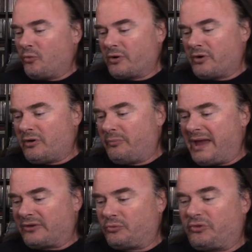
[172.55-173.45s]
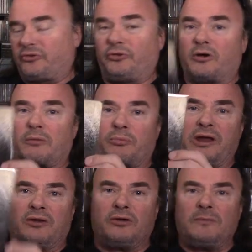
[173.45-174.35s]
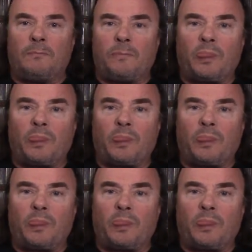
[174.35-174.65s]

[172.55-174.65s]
World, backed with Starbreaker